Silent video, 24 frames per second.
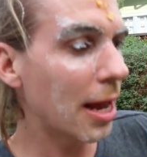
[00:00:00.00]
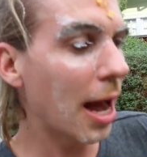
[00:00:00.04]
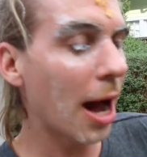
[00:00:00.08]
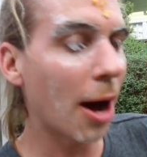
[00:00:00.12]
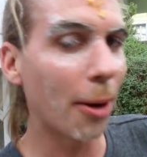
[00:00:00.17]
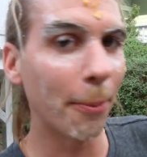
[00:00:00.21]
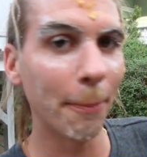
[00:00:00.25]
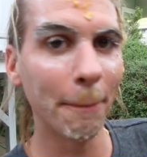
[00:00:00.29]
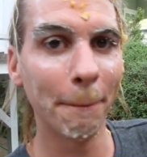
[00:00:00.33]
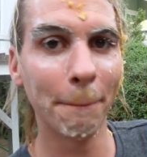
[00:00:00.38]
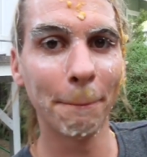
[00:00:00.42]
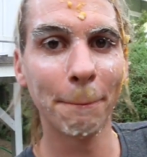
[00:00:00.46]

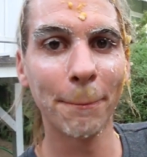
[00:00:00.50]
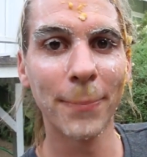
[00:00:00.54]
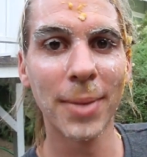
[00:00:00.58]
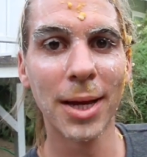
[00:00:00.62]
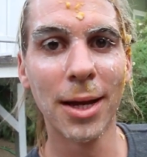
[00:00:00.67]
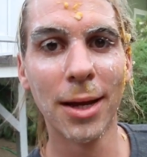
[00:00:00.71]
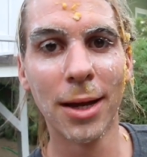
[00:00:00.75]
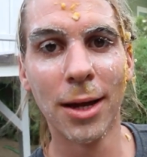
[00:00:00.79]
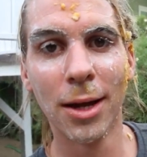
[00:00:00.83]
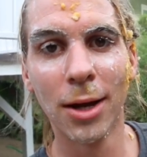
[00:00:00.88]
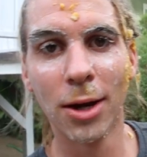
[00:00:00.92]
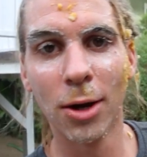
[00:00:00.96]
Now,
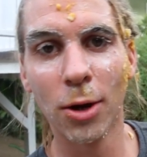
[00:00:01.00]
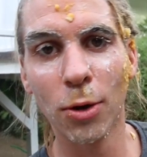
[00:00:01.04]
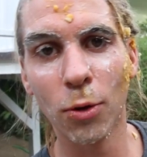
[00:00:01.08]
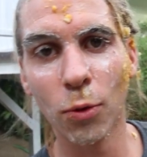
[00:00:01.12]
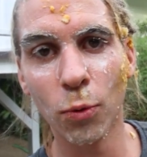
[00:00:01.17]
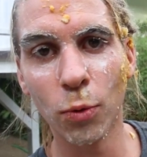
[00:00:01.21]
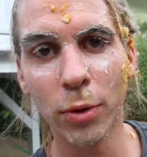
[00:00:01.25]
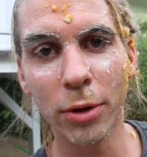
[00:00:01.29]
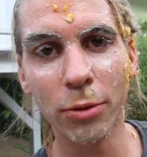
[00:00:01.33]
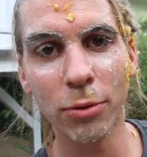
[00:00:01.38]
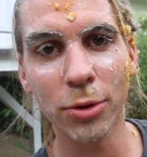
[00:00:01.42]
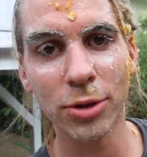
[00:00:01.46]

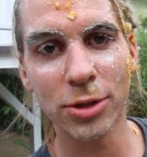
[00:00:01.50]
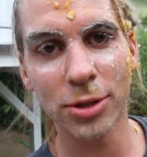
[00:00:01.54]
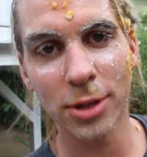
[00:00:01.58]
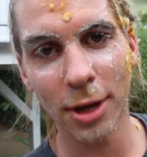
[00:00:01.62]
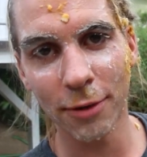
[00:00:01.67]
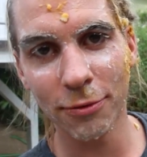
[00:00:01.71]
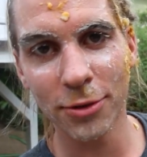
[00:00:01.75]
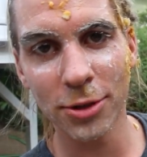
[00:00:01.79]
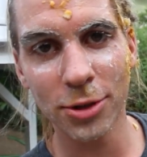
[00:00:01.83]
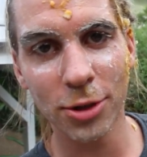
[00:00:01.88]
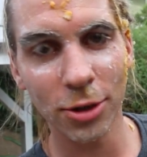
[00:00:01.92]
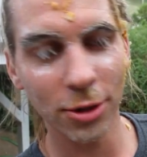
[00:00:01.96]
we will
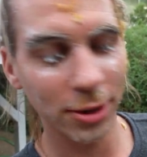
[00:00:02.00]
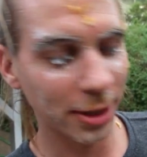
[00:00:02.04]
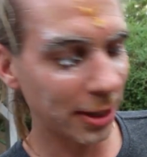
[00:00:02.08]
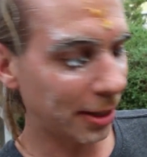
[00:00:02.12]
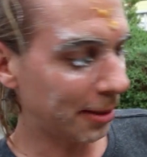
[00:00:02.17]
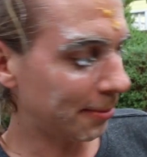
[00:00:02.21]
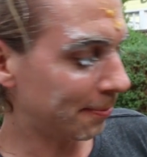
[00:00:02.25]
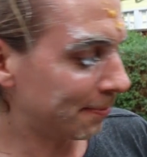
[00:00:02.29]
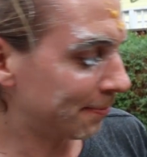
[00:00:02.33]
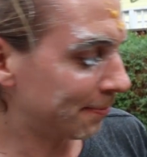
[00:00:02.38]
stuff the turkey.